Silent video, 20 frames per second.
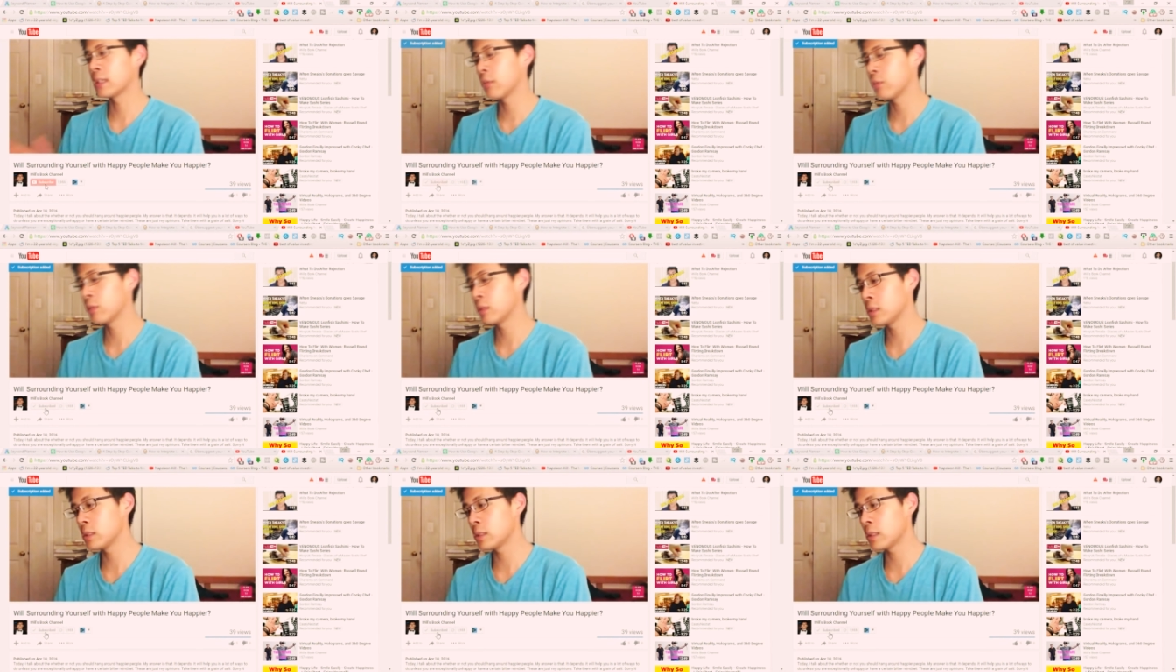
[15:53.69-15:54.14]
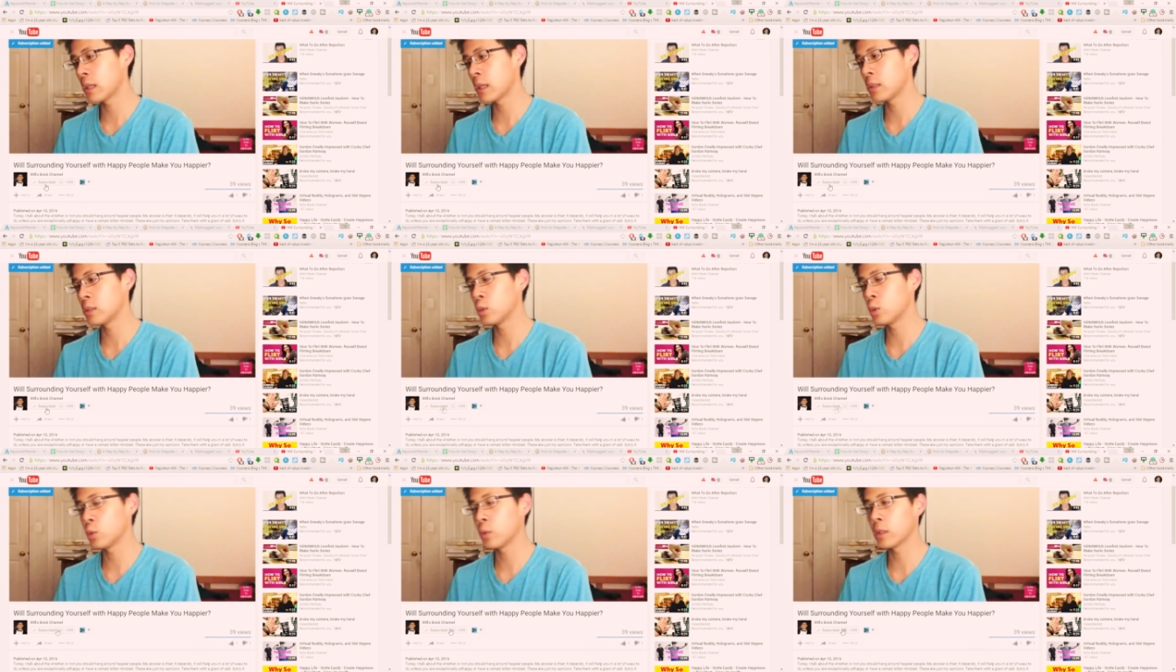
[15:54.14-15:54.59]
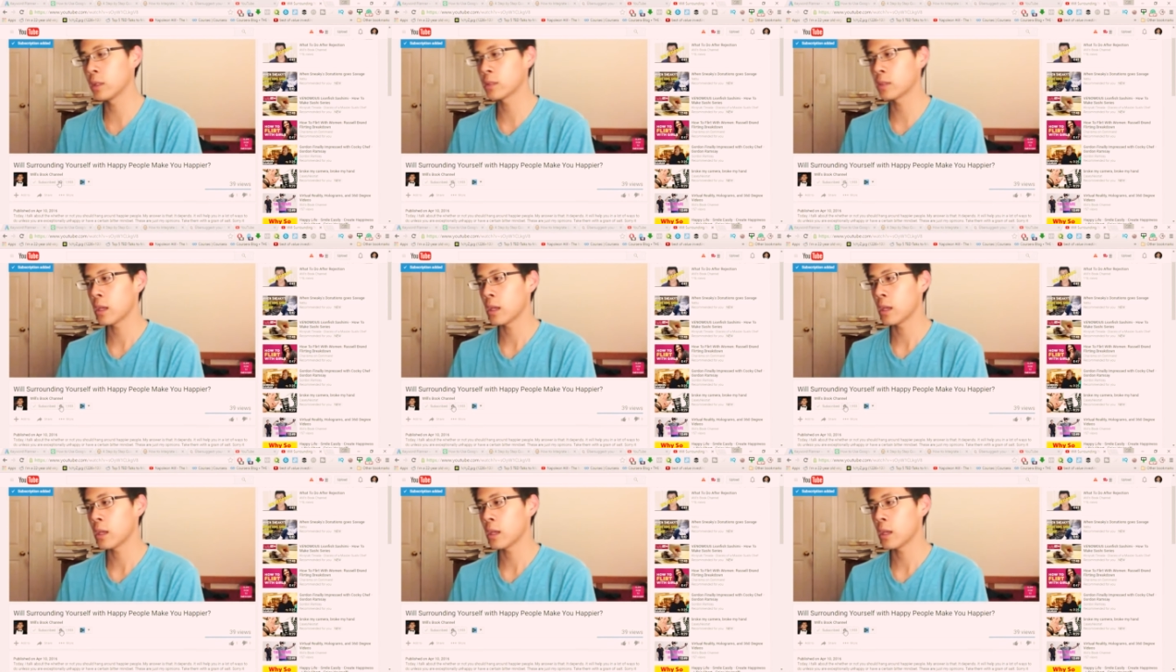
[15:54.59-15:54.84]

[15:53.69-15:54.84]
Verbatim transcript: You can hit the subscribe button